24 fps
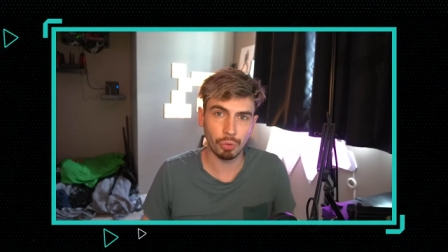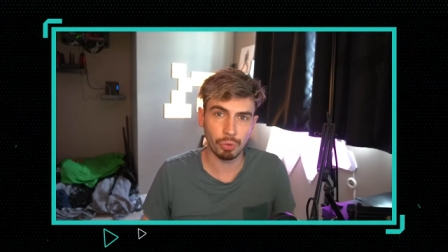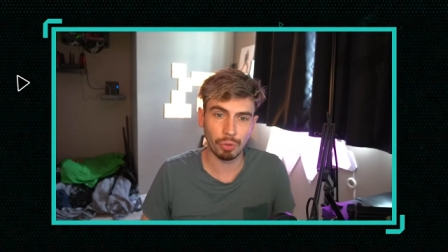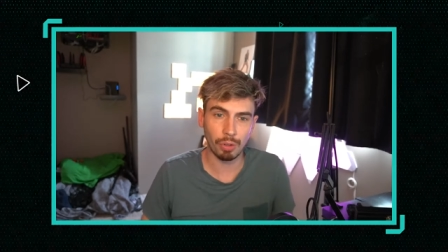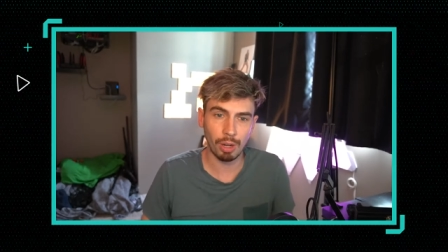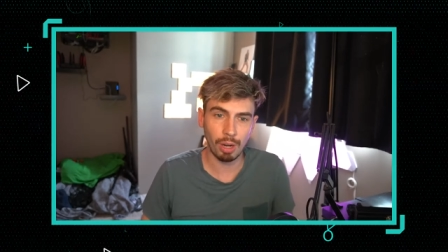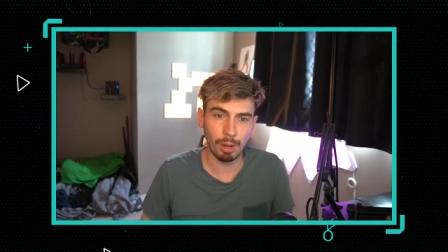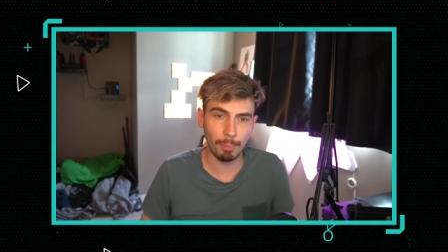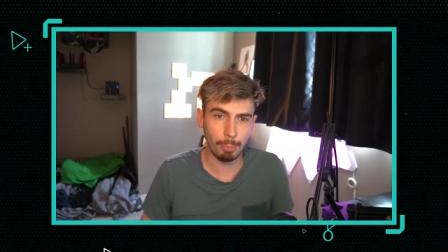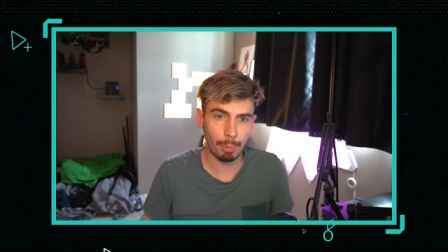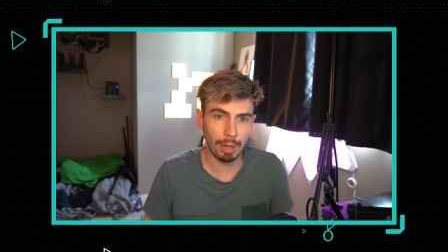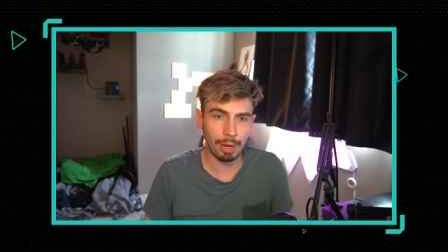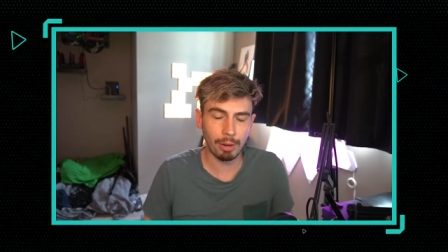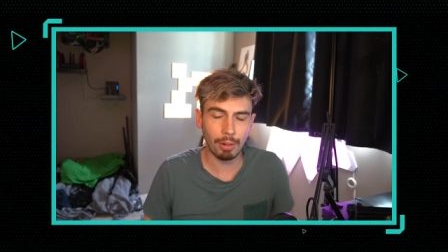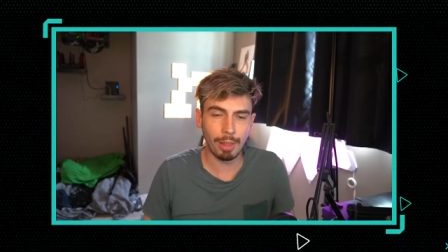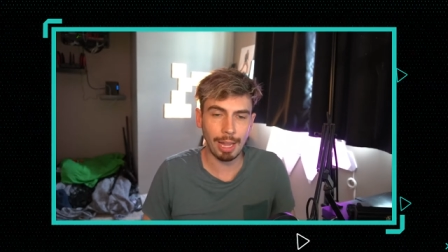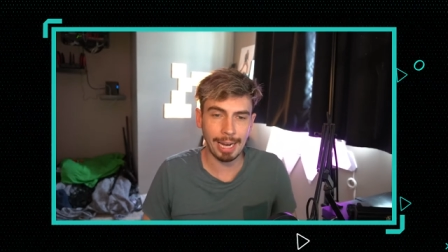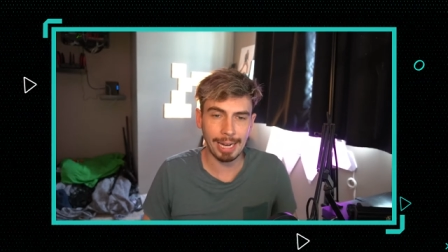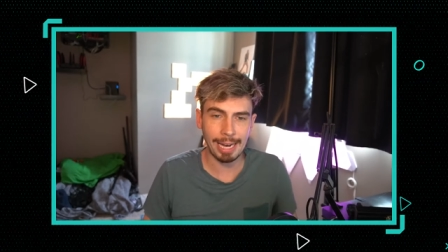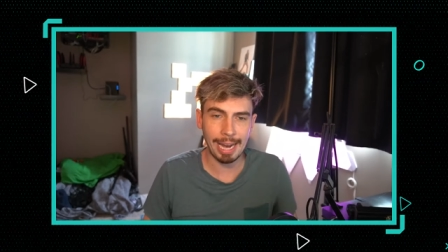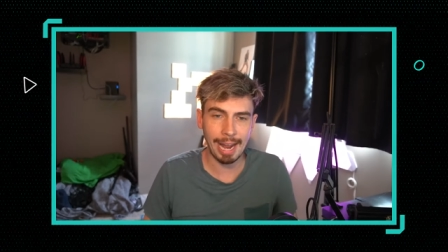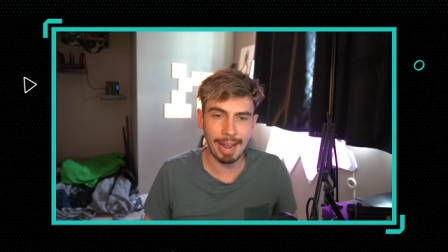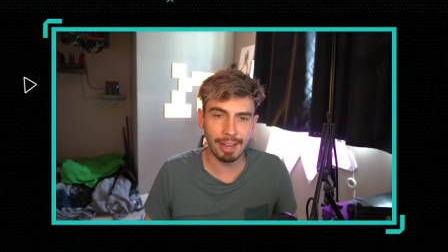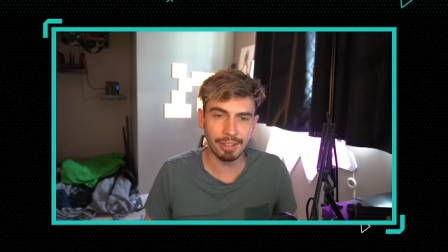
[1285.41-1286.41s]
A player like
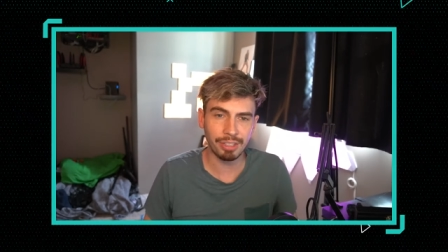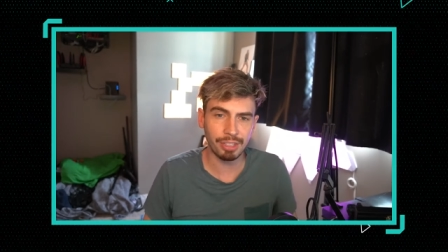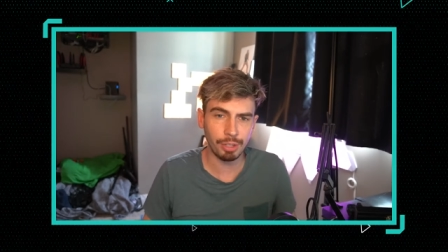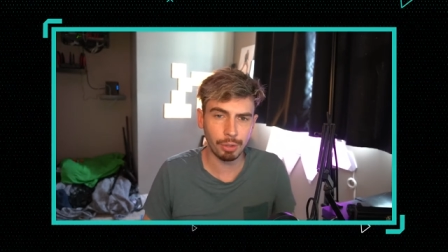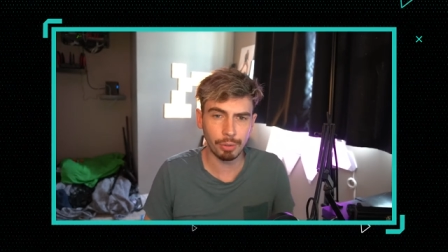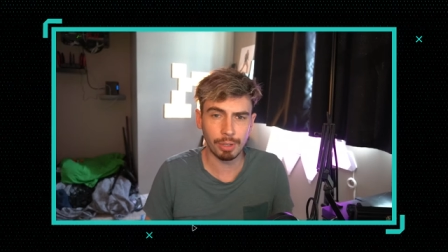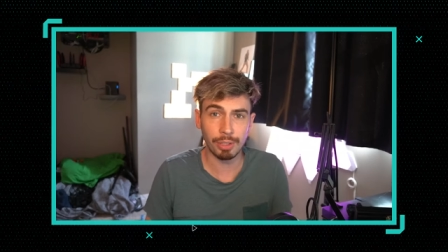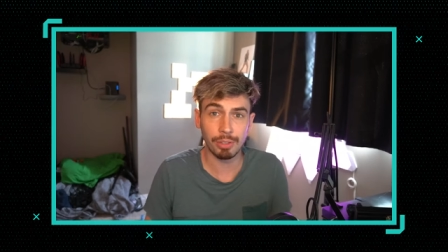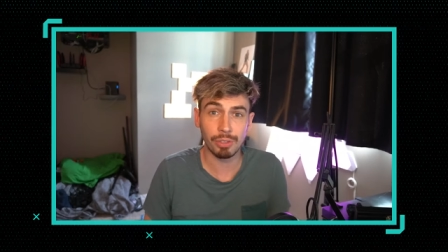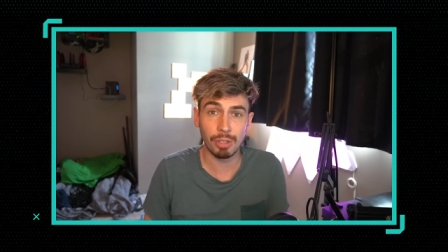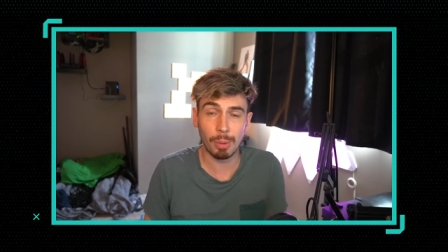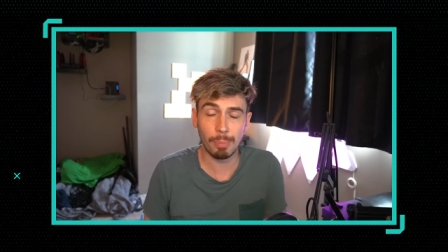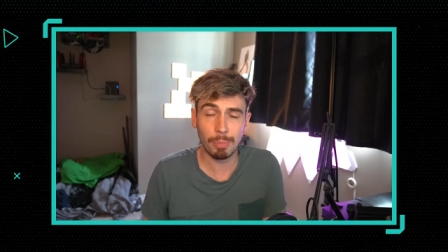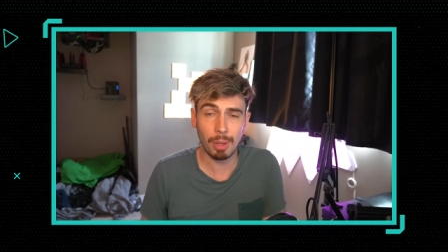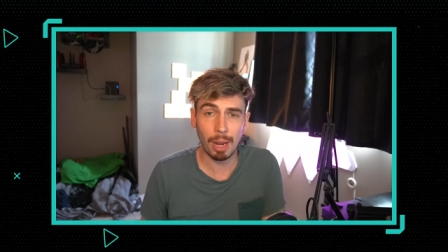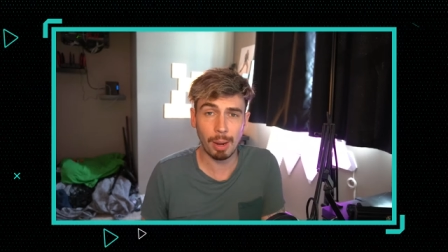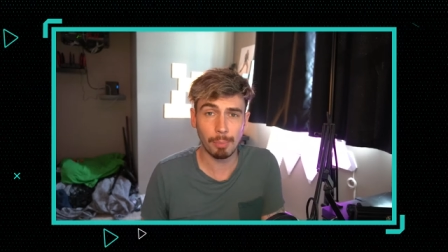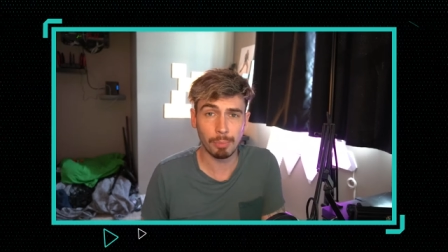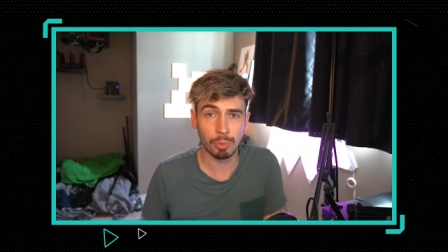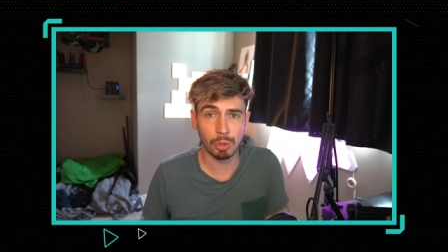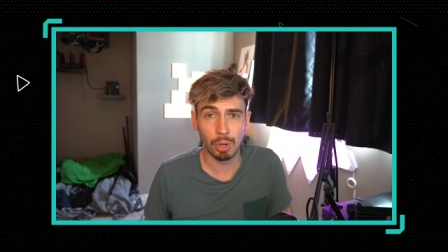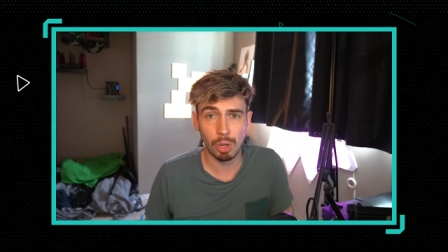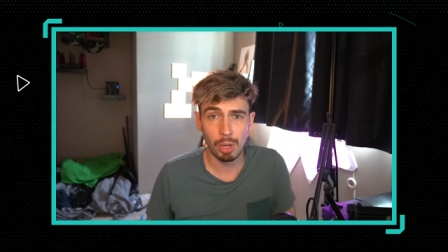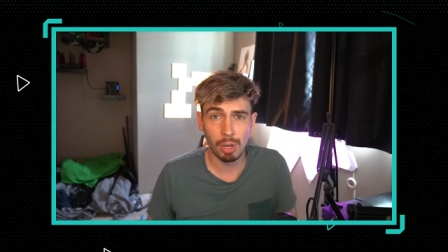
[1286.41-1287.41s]
Kassio can sometimes
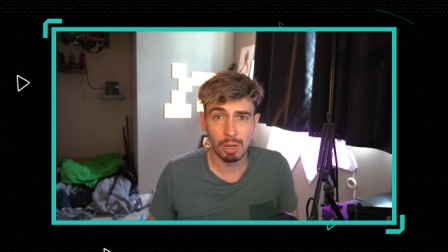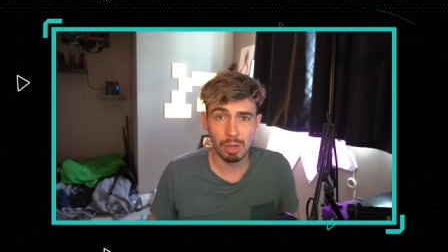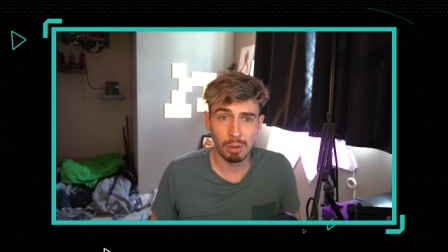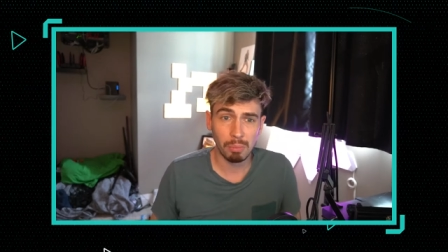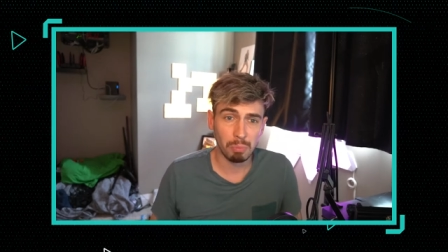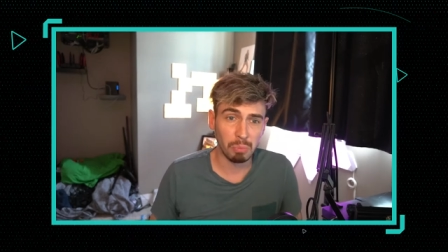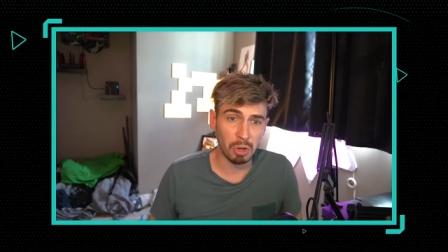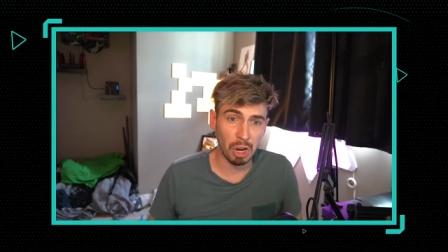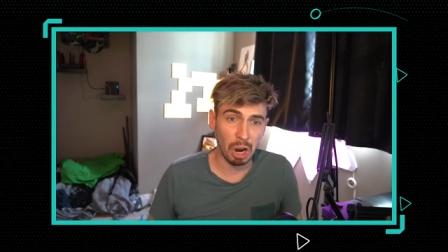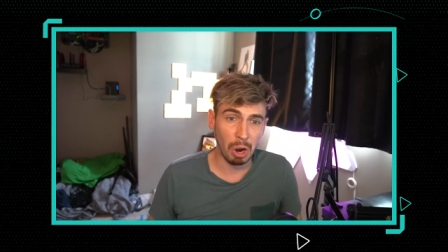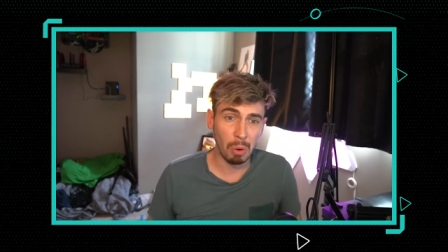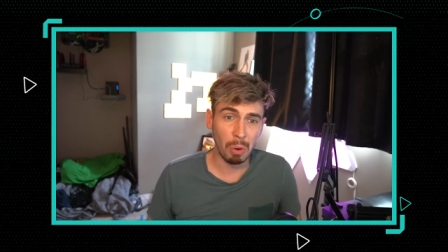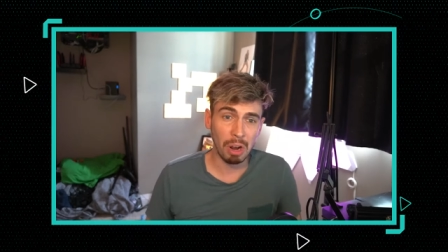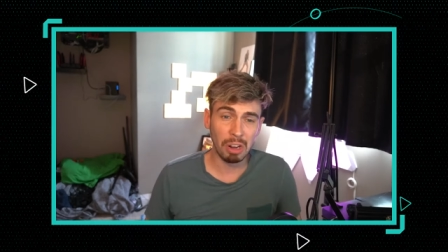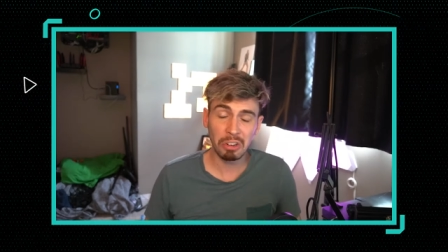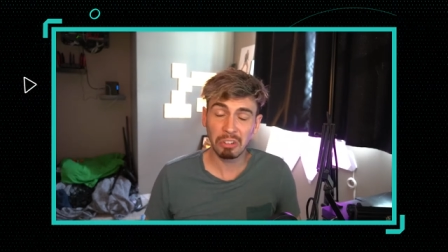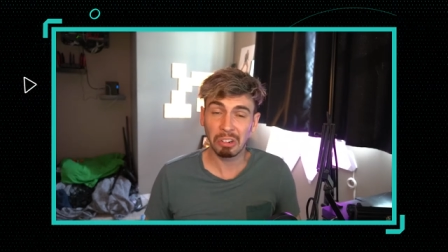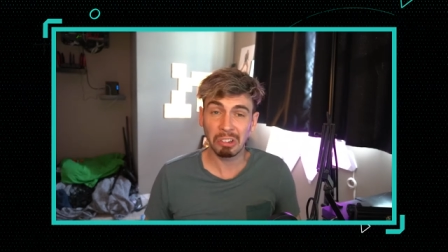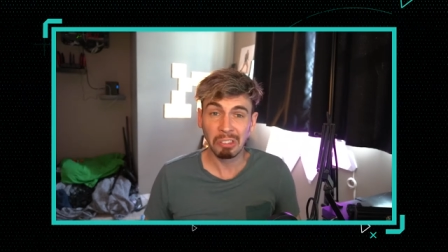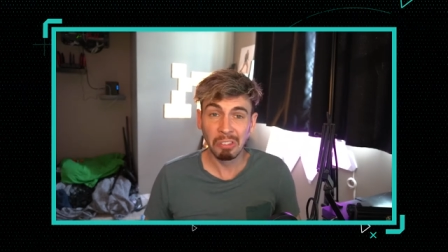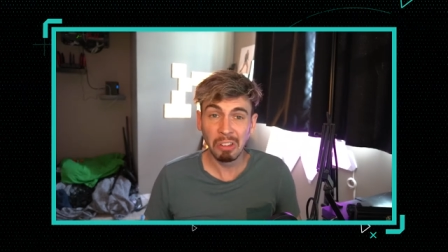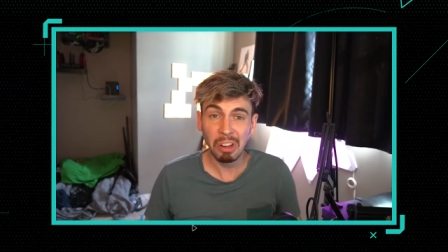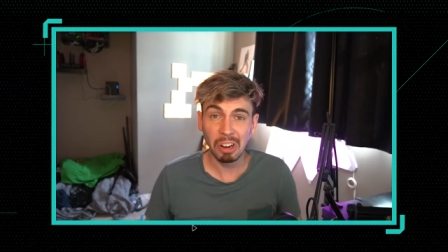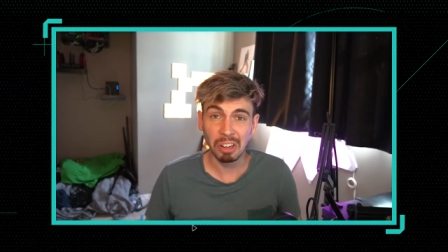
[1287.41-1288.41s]
go
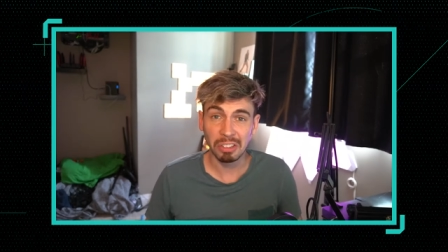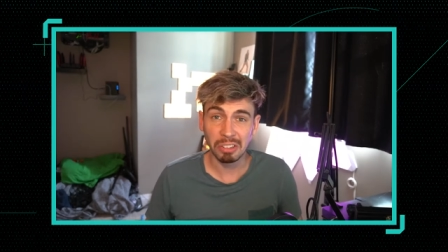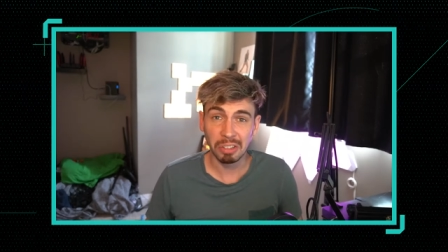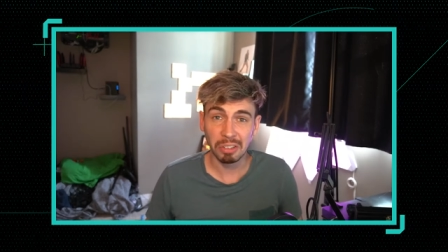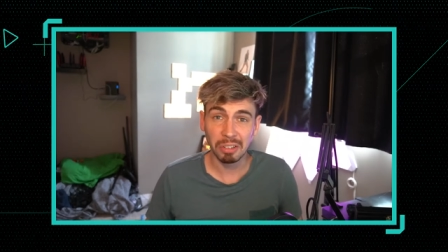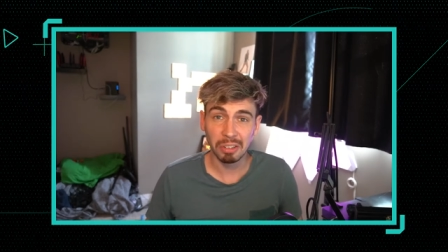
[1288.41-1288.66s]
underlooked,